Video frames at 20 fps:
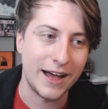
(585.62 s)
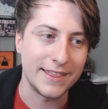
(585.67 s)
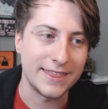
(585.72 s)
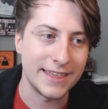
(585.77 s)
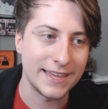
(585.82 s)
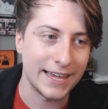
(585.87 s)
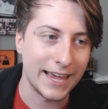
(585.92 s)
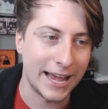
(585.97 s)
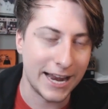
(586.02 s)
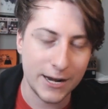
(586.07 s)
I
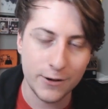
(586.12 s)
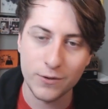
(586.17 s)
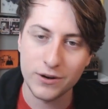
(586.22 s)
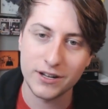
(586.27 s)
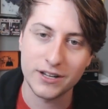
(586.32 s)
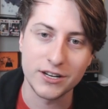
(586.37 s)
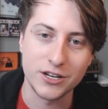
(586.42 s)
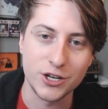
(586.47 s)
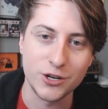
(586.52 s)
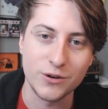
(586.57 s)
think
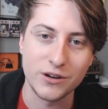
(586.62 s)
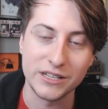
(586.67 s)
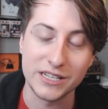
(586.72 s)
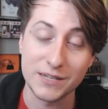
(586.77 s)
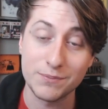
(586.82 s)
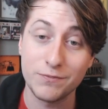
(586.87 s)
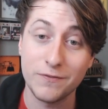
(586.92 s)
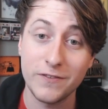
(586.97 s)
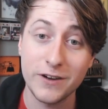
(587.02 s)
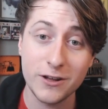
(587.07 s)
anyone can do it.
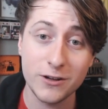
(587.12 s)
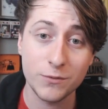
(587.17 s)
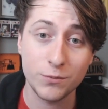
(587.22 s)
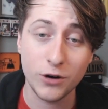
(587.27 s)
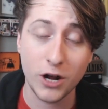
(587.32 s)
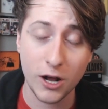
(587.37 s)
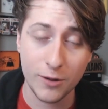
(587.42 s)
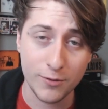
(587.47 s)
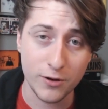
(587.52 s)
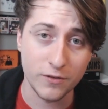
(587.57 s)
This video will
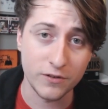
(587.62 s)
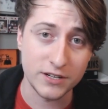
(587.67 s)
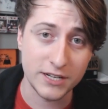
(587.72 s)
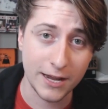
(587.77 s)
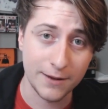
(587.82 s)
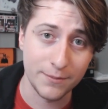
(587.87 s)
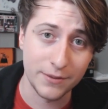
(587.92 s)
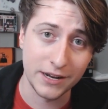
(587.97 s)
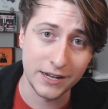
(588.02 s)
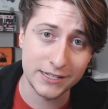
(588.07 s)
probably be over
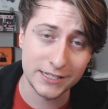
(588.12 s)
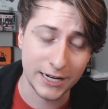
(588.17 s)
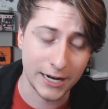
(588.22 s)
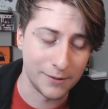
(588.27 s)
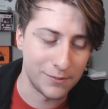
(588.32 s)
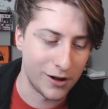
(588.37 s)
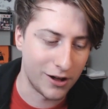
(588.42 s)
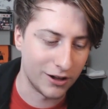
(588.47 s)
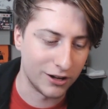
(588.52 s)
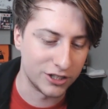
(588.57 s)
10 minutes.
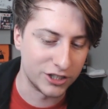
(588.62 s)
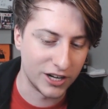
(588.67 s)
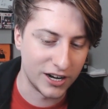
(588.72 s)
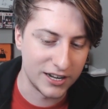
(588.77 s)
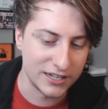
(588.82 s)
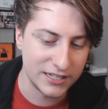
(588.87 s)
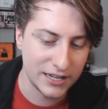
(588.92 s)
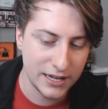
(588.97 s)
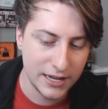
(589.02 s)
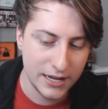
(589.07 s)
I
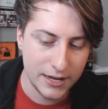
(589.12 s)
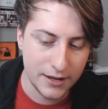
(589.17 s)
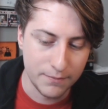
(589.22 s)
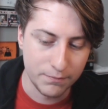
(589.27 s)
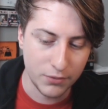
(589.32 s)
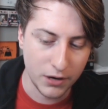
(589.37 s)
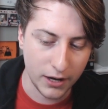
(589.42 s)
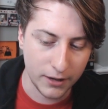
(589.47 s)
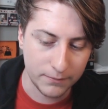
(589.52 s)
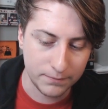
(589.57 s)
apologize.
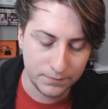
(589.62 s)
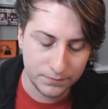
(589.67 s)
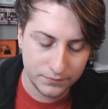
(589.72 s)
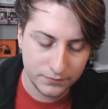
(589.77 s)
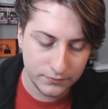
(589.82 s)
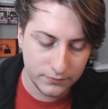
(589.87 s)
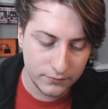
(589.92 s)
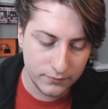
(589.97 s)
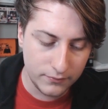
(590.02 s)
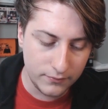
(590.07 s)
But
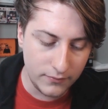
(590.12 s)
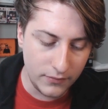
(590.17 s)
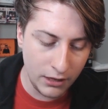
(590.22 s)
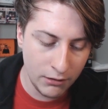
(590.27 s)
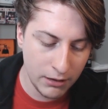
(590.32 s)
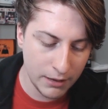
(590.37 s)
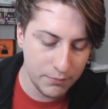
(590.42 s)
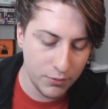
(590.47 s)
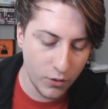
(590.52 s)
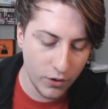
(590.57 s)

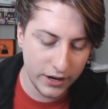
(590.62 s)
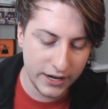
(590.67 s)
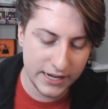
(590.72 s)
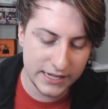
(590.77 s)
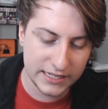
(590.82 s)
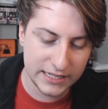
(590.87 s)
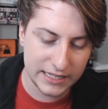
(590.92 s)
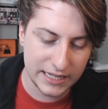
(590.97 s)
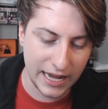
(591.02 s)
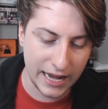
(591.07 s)
my point
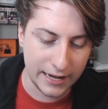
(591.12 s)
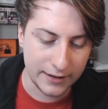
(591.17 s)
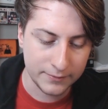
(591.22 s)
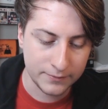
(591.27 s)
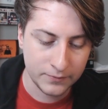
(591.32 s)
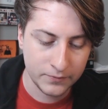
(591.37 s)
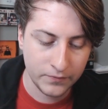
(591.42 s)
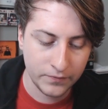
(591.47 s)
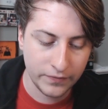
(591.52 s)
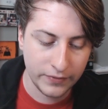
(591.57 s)
is
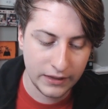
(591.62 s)
that